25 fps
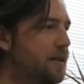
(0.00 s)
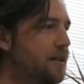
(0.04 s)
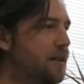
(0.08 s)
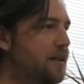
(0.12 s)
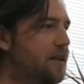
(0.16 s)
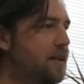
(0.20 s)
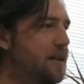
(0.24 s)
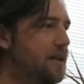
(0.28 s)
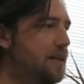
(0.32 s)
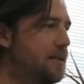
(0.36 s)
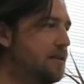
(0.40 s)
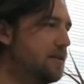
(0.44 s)
that
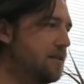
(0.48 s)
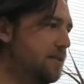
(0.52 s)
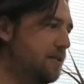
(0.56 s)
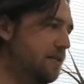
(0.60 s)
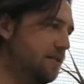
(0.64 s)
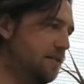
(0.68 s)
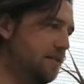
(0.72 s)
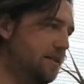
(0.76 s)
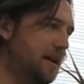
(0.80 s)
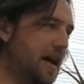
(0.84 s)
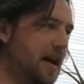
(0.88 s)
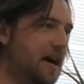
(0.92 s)
needs
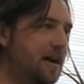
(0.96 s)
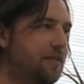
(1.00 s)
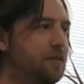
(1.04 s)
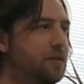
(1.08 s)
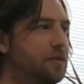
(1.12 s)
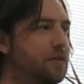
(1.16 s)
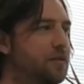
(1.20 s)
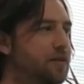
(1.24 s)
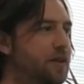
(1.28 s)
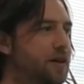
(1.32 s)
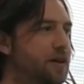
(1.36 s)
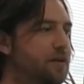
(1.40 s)
to have
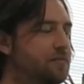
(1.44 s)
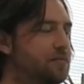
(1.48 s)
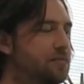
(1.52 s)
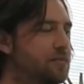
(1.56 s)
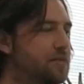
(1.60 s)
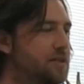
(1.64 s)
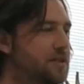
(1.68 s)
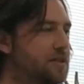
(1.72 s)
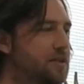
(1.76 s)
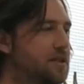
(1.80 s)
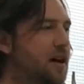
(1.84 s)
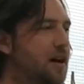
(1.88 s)
all the
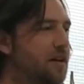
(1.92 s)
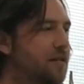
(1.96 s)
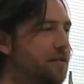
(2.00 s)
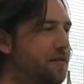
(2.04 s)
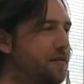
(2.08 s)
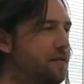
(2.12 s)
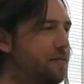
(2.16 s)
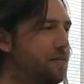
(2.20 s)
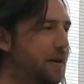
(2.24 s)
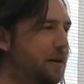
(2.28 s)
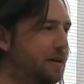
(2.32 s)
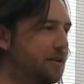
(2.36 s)

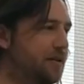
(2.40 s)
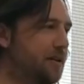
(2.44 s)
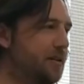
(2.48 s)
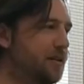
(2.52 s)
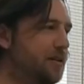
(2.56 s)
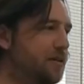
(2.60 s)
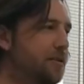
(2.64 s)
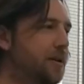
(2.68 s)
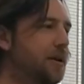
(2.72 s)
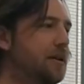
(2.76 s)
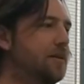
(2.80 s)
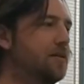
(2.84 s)
stuff built
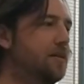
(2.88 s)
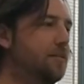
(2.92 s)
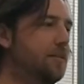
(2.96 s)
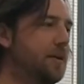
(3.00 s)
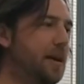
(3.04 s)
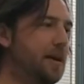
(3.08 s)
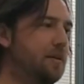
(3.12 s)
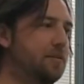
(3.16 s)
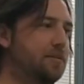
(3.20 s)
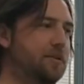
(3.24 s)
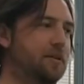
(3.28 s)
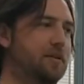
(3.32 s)
into it to be
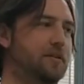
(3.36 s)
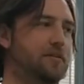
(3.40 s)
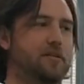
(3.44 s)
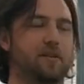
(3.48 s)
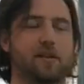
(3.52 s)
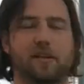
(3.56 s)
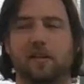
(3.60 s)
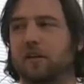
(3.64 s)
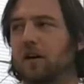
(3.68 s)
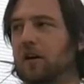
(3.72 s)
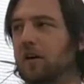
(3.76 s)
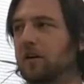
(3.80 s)
able to
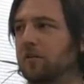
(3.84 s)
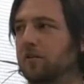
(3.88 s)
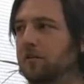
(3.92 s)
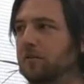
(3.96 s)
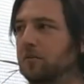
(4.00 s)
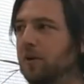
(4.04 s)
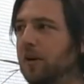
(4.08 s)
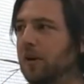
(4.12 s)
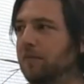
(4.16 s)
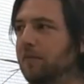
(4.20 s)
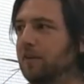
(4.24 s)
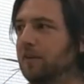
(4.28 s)
decode
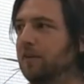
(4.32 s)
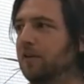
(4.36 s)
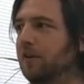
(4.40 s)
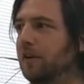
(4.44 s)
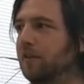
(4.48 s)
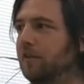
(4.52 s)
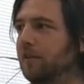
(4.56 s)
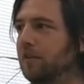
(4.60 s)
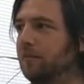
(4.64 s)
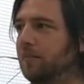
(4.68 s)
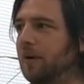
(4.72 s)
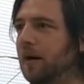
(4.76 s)
whatever you're
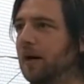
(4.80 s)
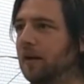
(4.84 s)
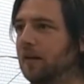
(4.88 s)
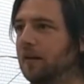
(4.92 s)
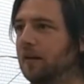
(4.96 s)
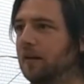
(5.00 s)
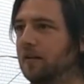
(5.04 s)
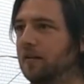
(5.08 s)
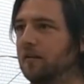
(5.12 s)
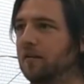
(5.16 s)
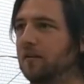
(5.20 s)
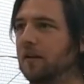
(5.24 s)
getting back
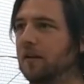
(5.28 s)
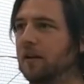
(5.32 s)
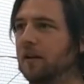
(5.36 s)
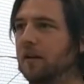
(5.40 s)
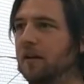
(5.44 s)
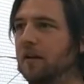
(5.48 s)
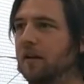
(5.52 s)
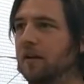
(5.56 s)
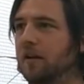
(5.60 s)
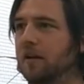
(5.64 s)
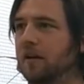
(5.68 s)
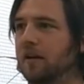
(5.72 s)

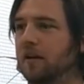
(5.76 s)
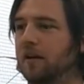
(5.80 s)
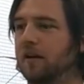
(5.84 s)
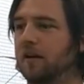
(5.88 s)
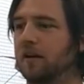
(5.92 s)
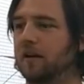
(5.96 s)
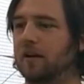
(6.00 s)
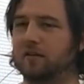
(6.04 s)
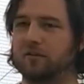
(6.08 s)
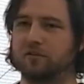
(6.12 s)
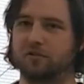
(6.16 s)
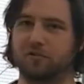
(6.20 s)

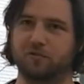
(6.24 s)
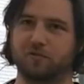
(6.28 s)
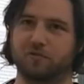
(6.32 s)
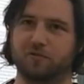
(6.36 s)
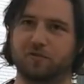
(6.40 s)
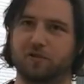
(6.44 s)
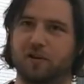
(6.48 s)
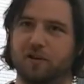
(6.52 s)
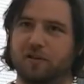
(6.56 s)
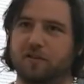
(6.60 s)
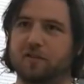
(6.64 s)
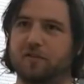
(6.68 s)
and
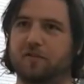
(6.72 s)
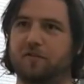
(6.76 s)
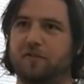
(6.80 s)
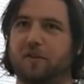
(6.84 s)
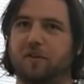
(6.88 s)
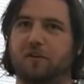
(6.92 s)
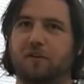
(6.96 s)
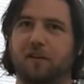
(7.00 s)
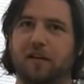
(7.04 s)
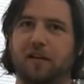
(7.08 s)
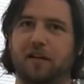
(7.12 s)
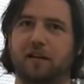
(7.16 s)
transfer
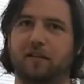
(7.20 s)
it